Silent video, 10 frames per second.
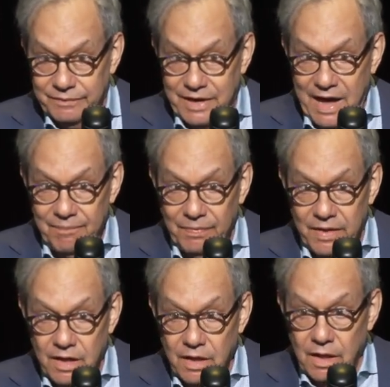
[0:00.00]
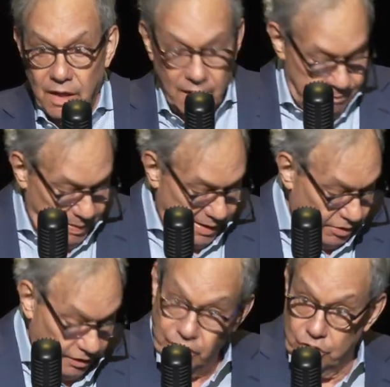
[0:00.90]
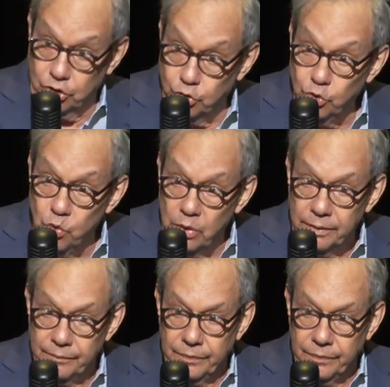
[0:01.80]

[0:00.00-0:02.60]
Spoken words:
okay? Apparently you.